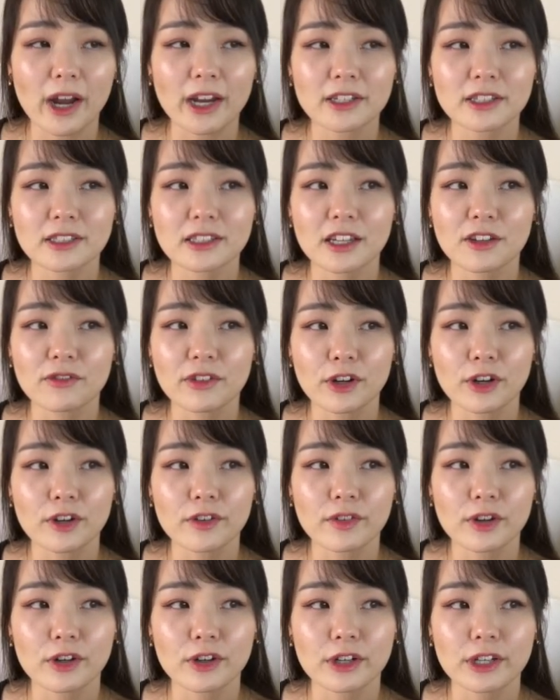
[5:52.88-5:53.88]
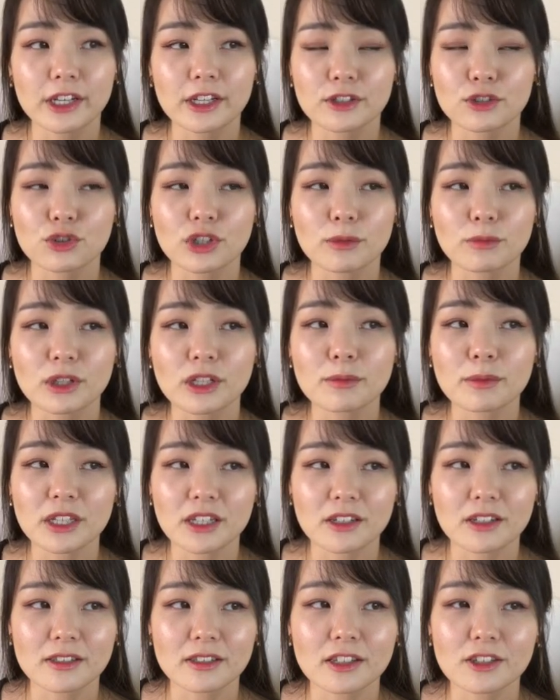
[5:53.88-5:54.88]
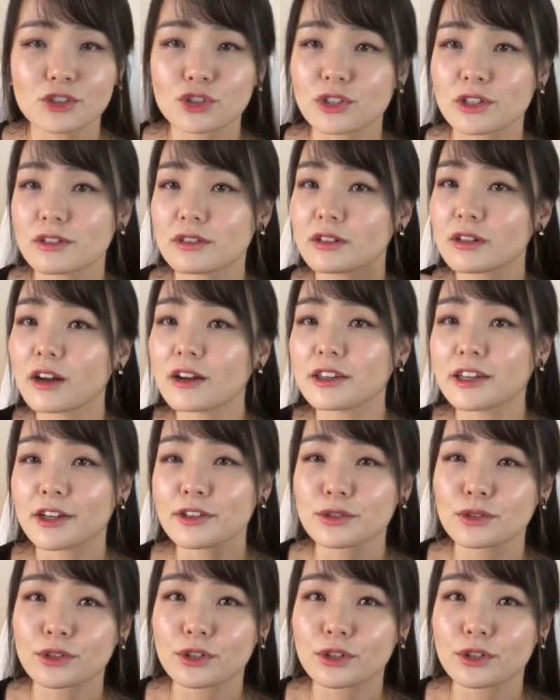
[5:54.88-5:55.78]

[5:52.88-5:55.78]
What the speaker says: had to say very, very extremely, because it's just a yes or